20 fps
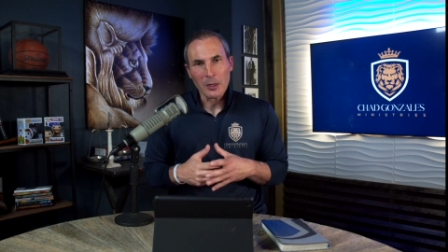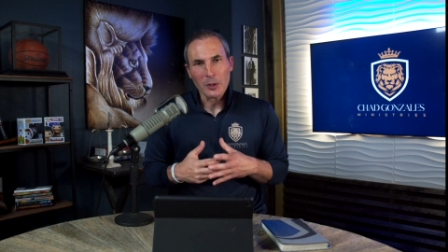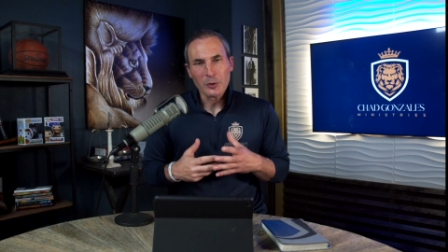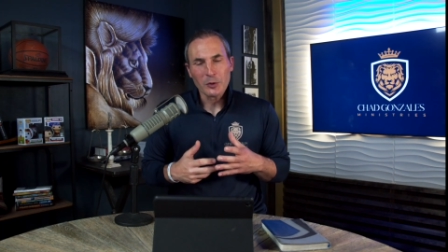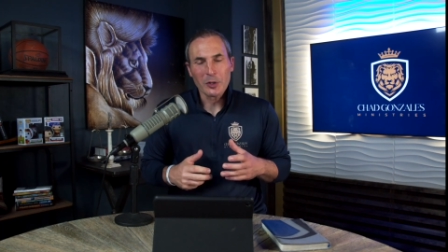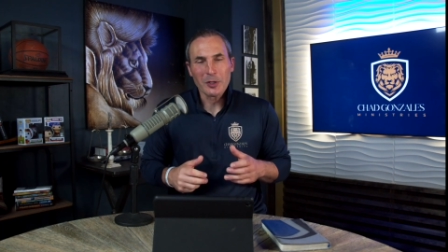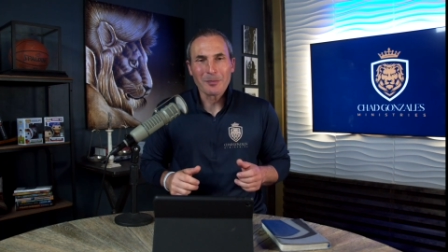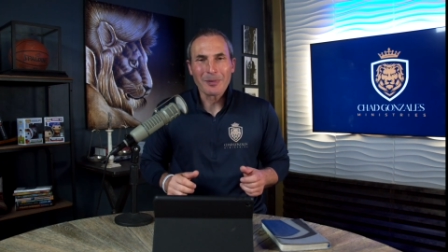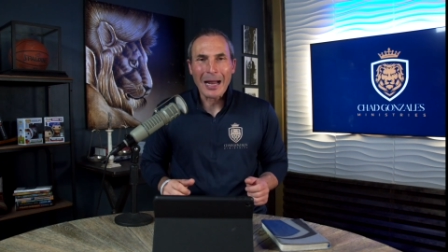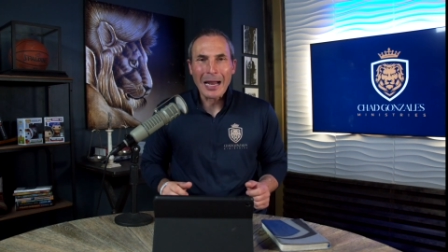
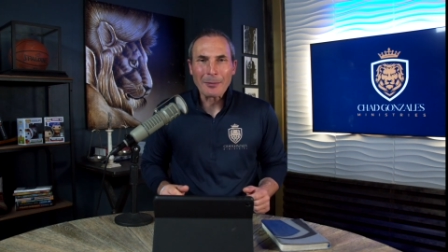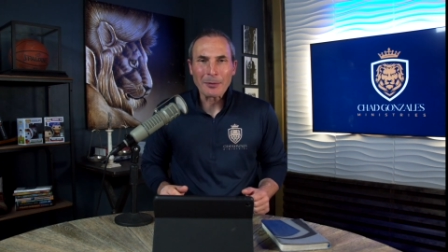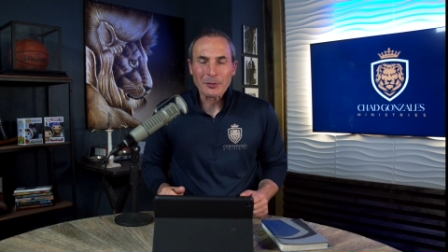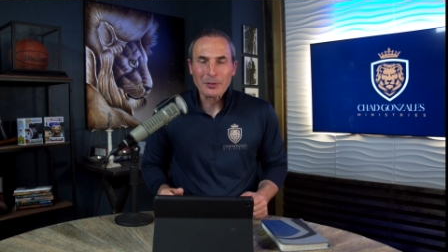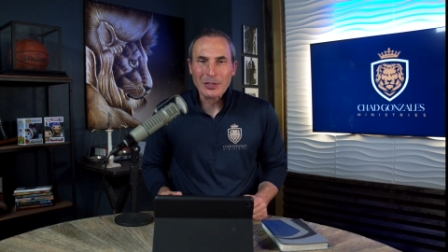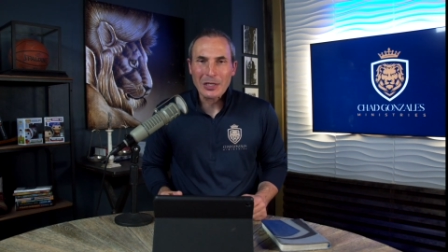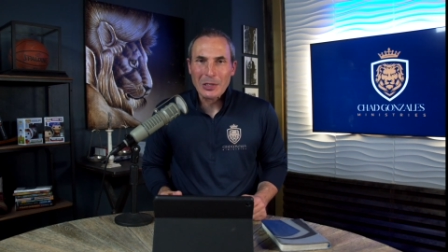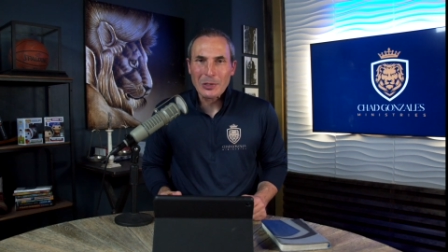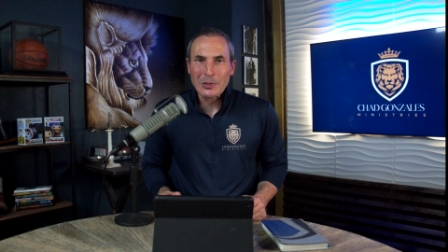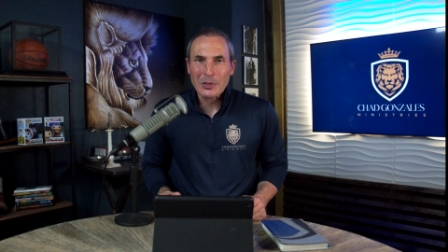So the Bible
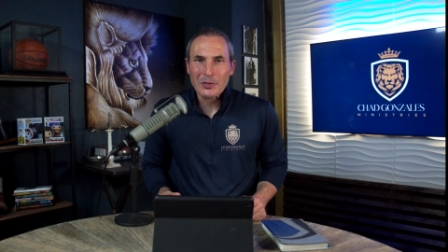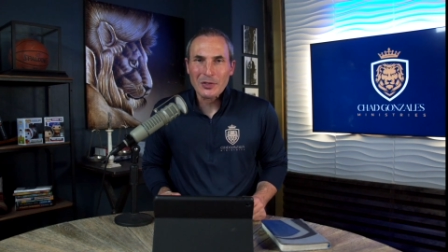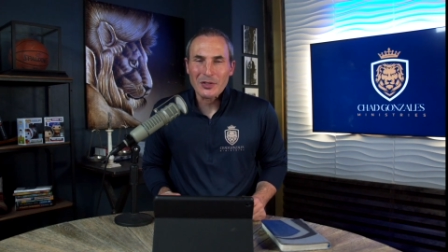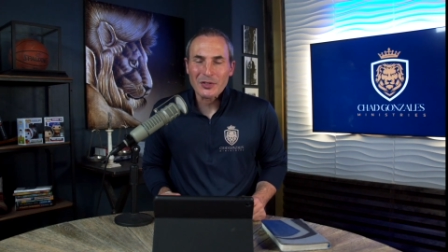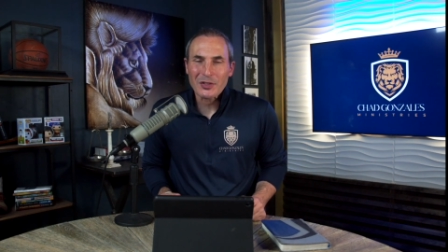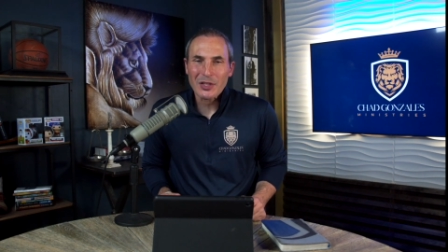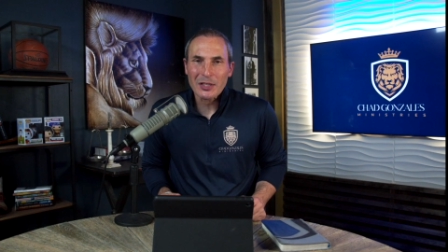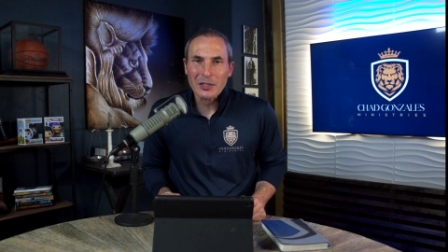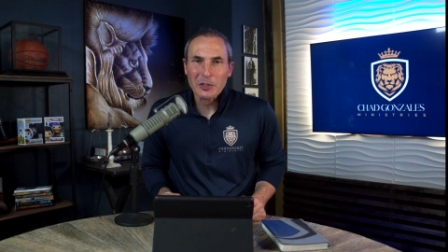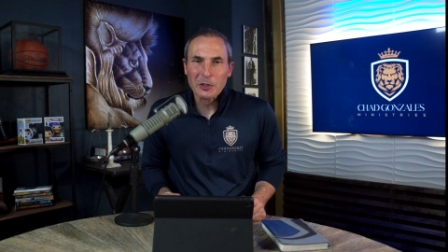tells us in
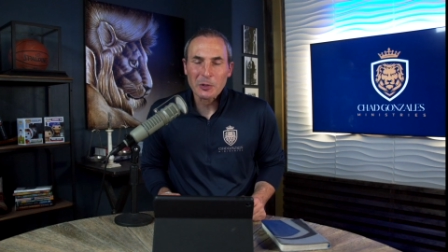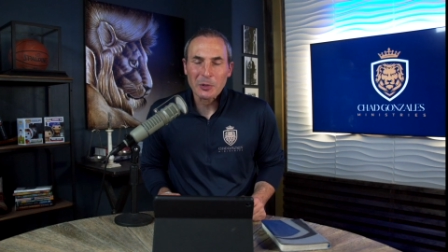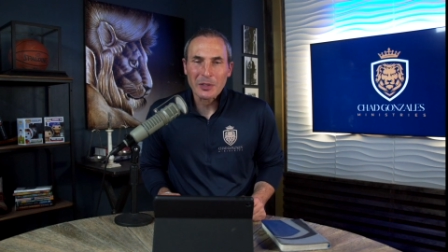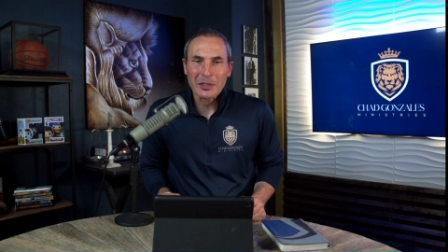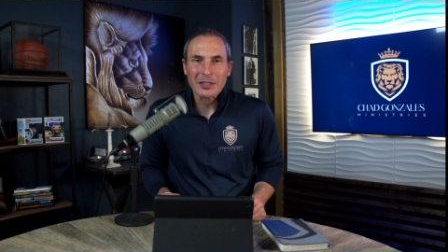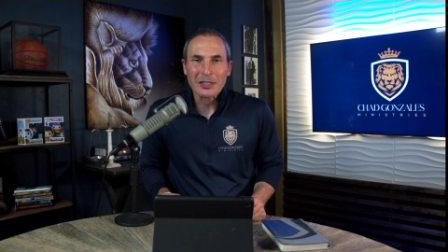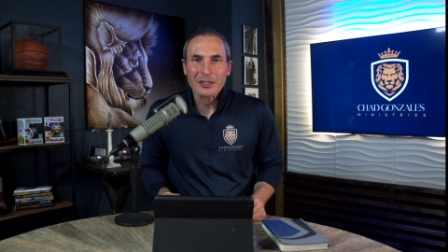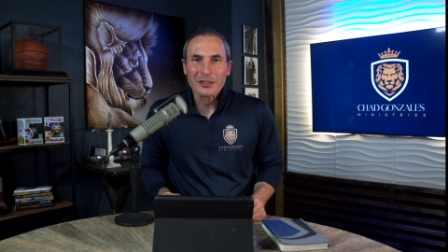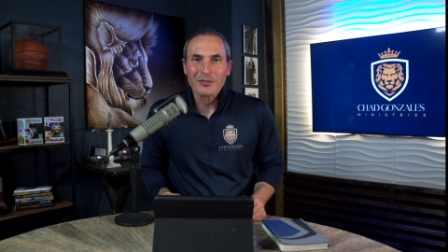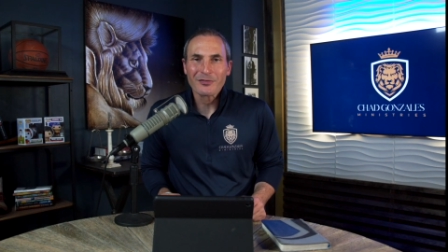Second
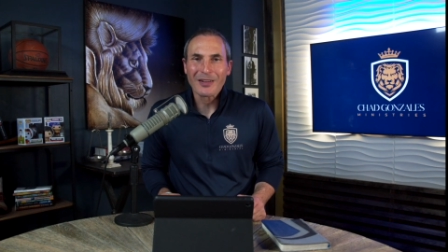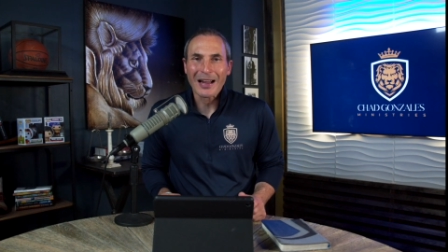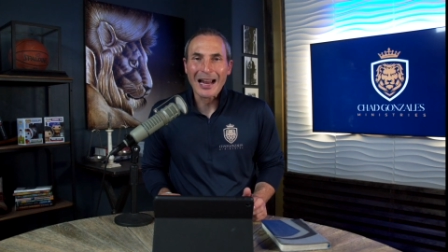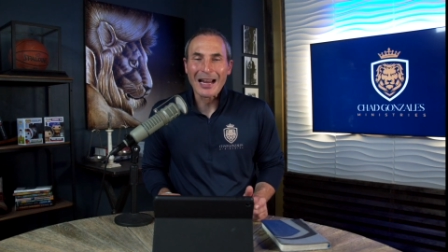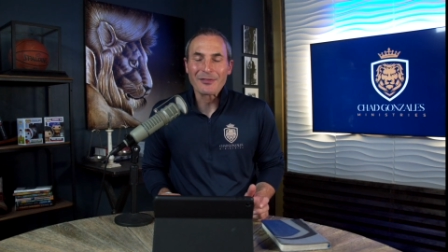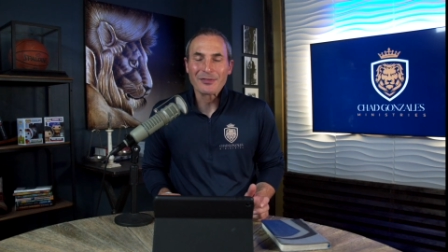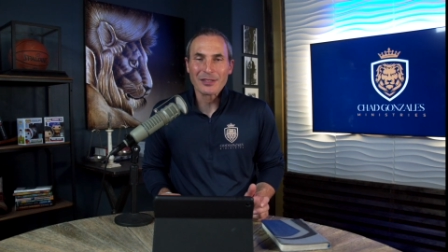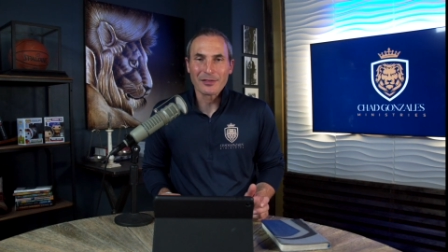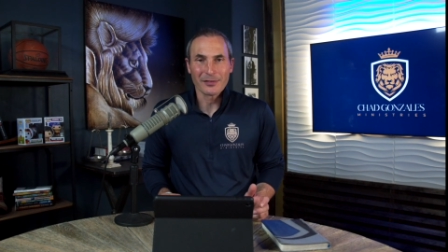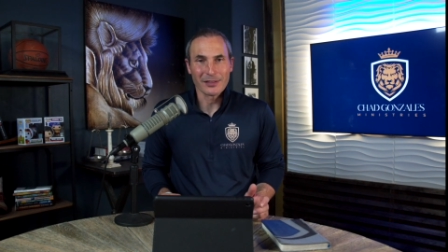Corinthians
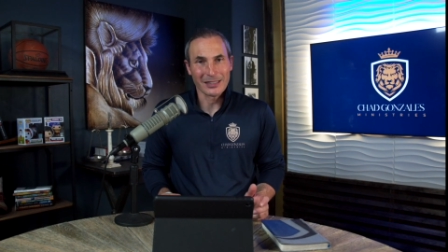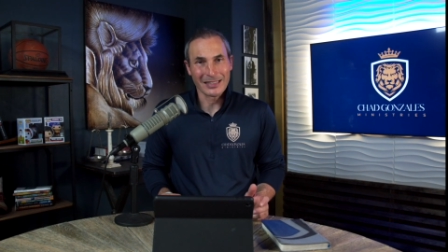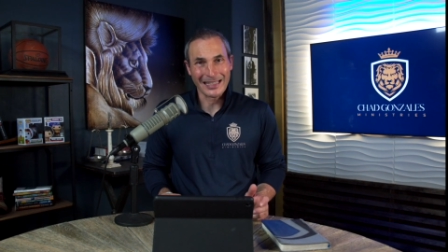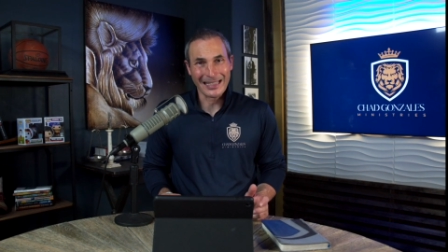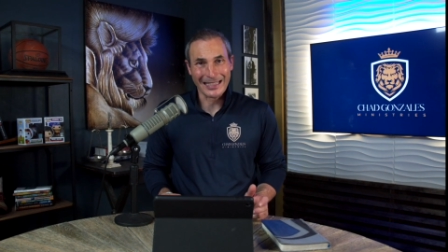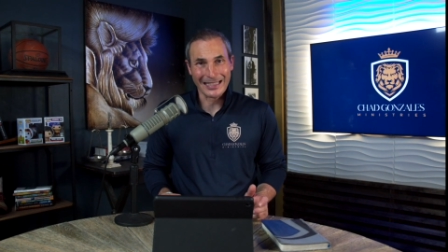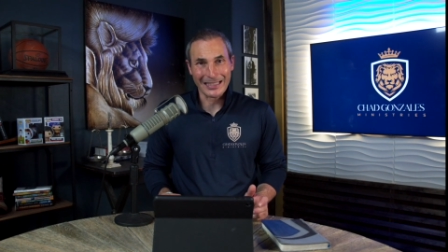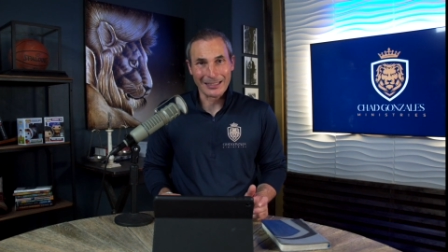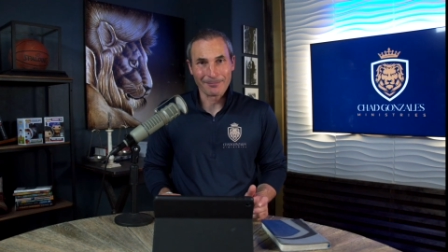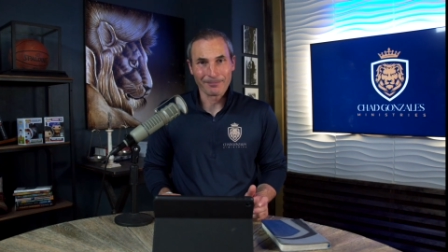five
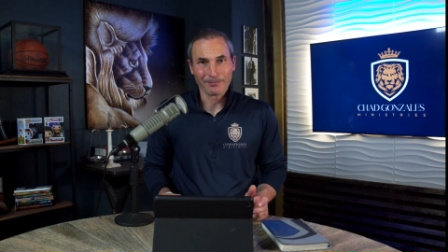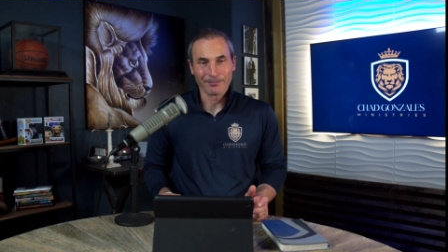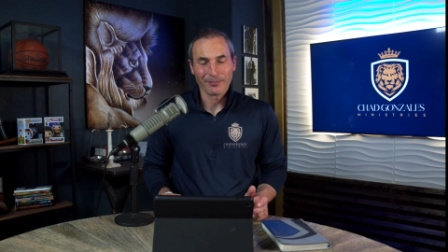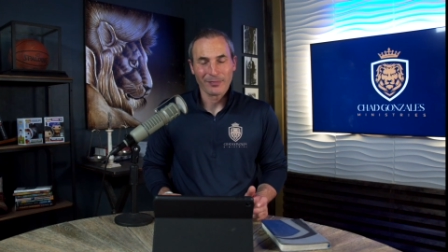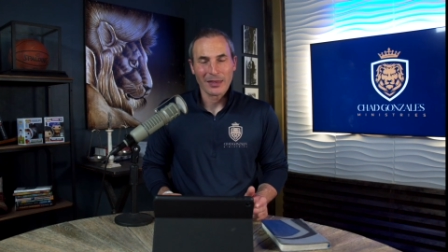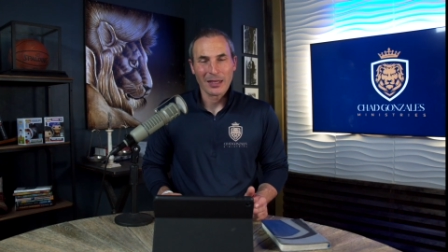seventeen,